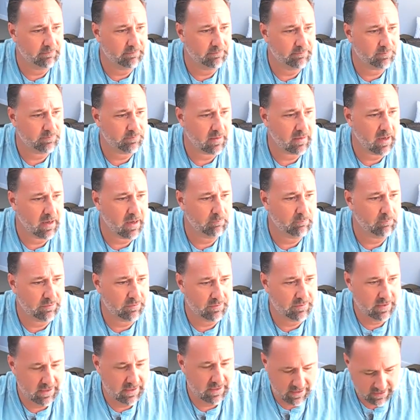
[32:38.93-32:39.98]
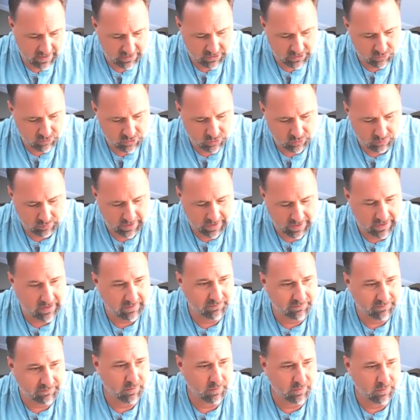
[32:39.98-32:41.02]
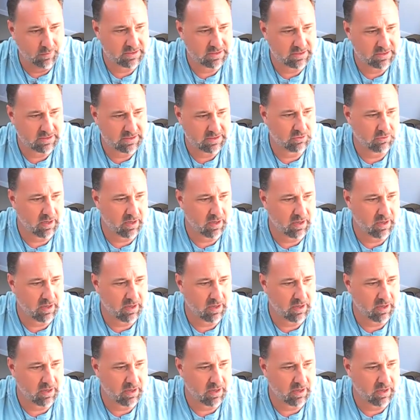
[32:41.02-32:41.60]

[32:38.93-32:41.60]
I put the uh, YouTube link if you want to subscribe